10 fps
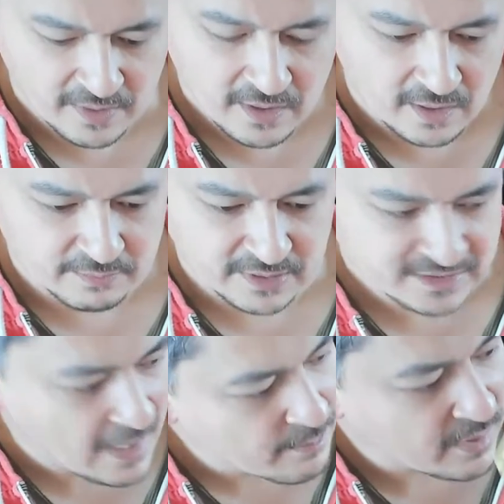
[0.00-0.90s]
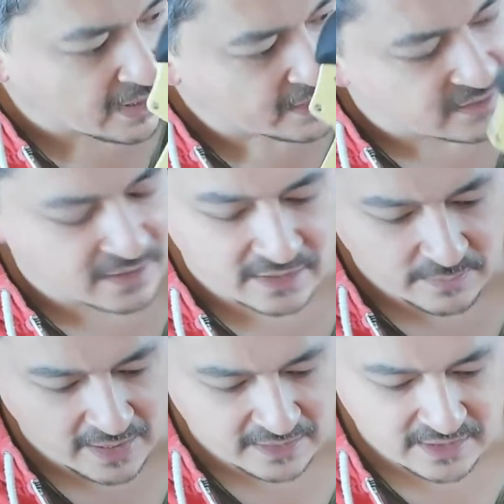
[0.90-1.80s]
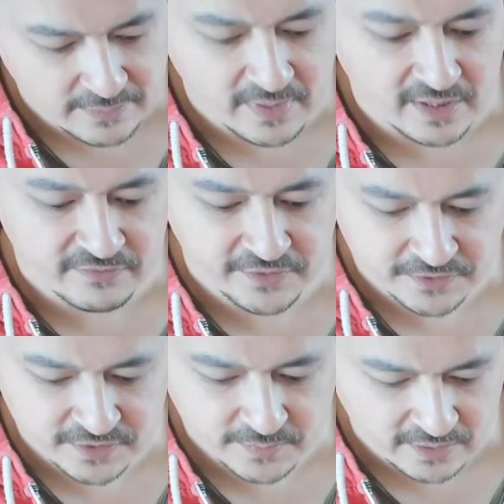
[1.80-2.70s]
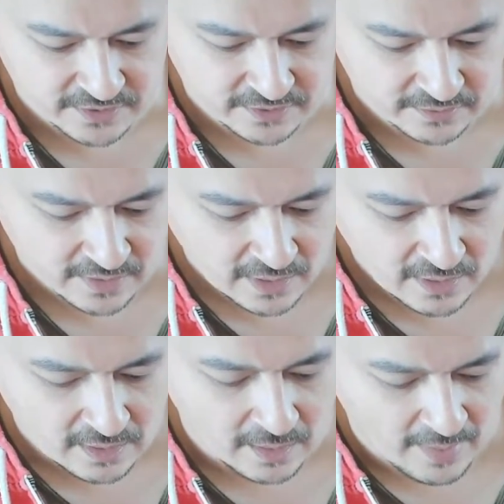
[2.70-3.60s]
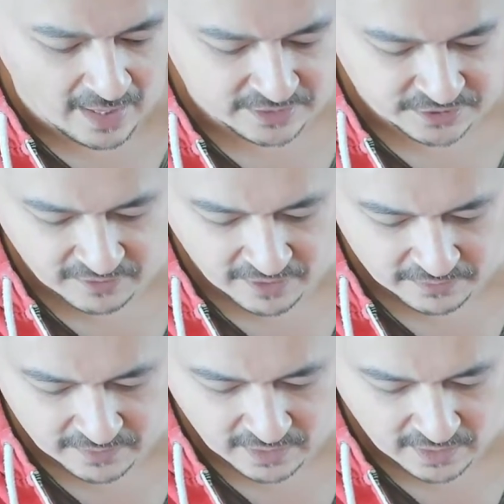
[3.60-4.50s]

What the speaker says: a template, isn't it? It's a blank template for you to be able to add your own